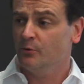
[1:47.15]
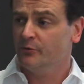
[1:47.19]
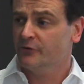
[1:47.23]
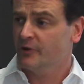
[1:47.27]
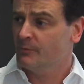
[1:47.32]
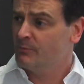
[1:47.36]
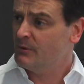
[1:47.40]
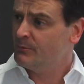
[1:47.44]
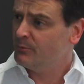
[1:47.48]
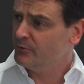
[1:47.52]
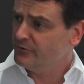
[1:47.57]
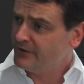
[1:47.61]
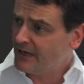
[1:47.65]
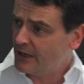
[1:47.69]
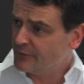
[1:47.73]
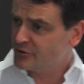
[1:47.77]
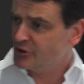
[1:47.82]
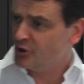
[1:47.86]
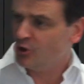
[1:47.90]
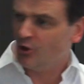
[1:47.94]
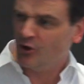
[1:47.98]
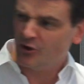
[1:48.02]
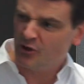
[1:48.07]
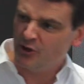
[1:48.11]
So people
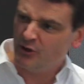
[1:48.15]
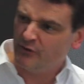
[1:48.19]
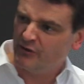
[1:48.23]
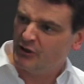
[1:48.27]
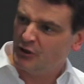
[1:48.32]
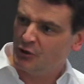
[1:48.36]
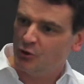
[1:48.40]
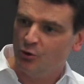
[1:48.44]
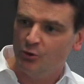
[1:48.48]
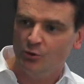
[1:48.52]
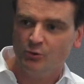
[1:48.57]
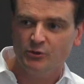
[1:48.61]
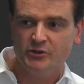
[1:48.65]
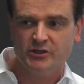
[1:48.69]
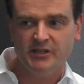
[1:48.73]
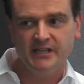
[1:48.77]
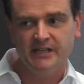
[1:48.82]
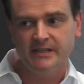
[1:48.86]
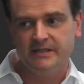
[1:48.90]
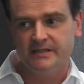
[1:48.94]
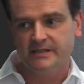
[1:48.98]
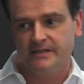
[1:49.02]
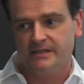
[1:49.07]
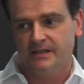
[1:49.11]
naturally aren't using Google
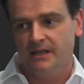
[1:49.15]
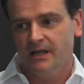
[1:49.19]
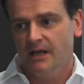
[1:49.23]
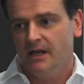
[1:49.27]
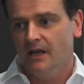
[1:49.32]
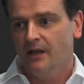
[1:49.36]
Sheets.